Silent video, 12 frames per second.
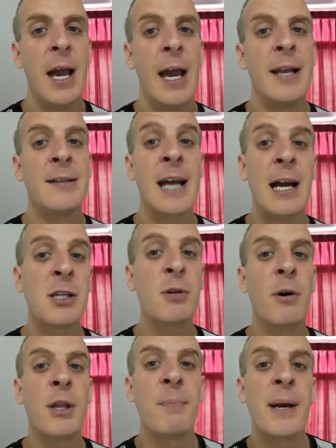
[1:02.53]
It is
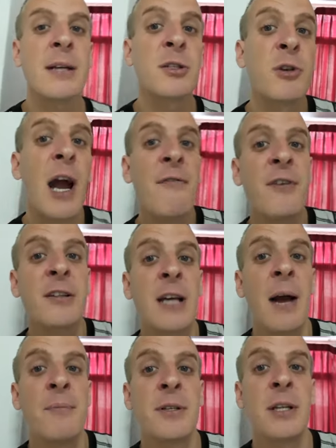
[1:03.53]
actually one of the biggest traffic
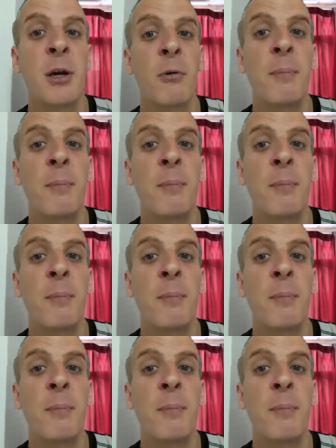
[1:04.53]
times of the year,